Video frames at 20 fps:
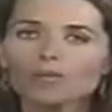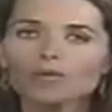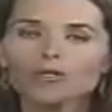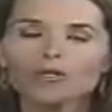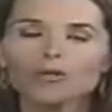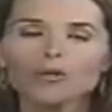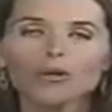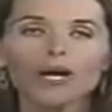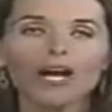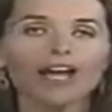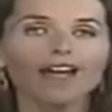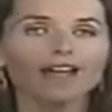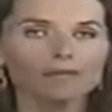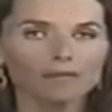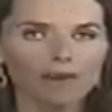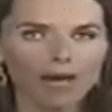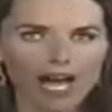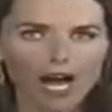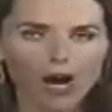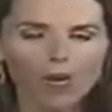A
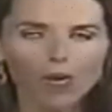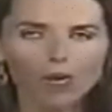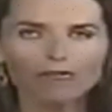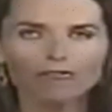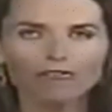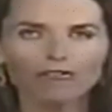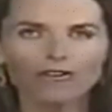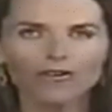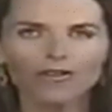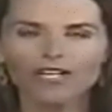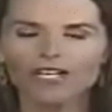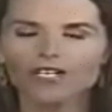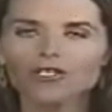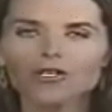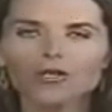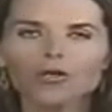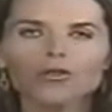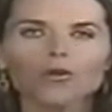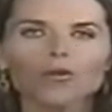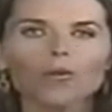diagnosis of stiff person
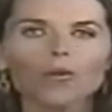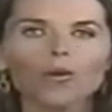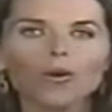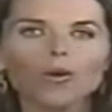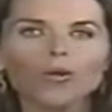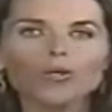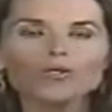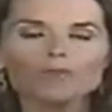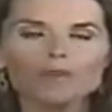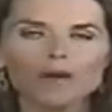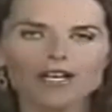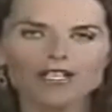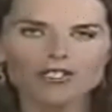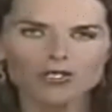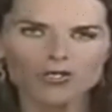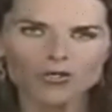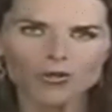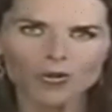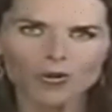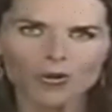syndrome has posed
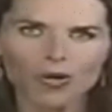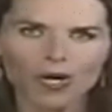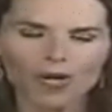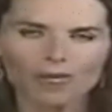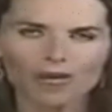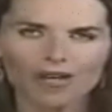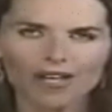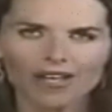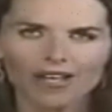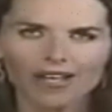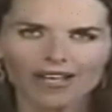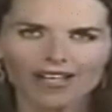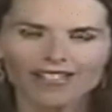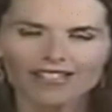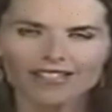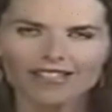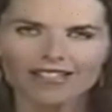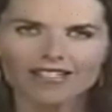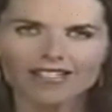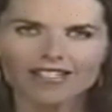significant
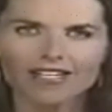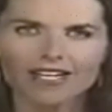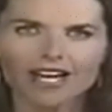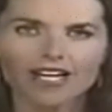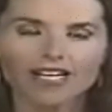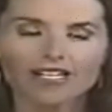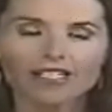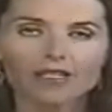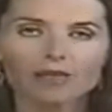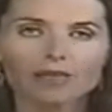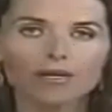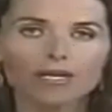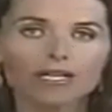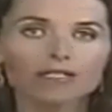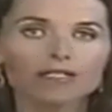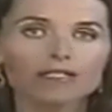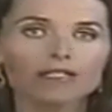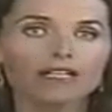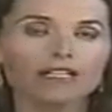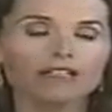challenges for Dion,
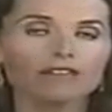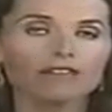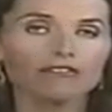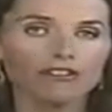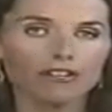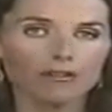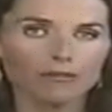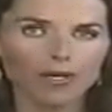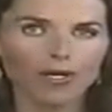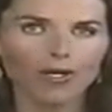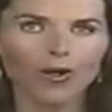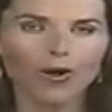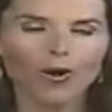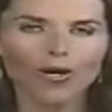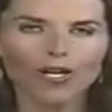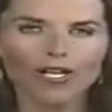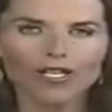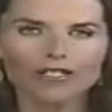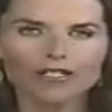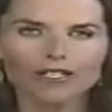a
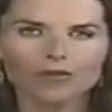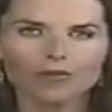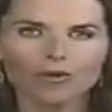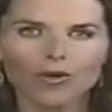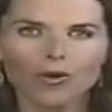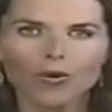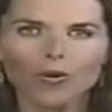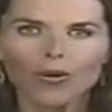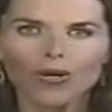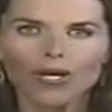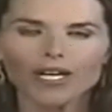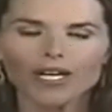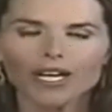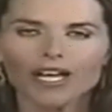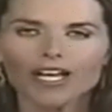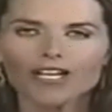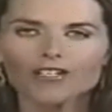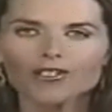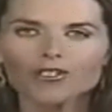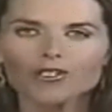neurological disorder that
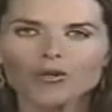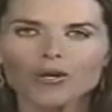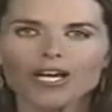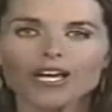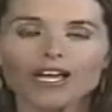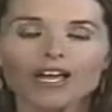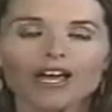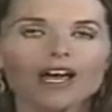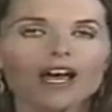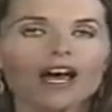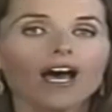affects her ability to